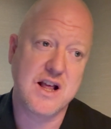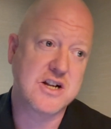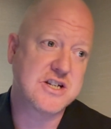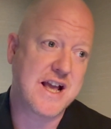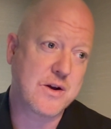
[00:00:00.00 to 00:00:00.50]

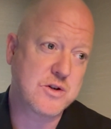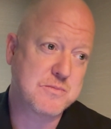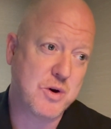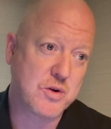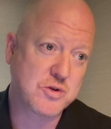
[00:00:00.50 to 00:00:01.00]
large language
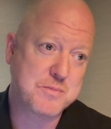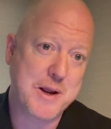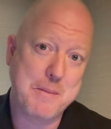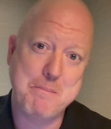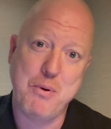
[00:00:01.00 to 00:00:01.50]
models
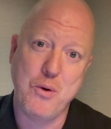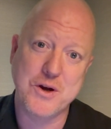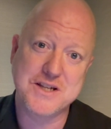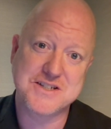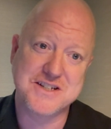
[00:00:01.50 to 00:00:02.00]
being
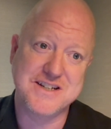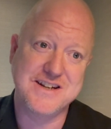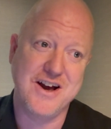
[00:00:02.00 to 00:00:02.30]
poisoned,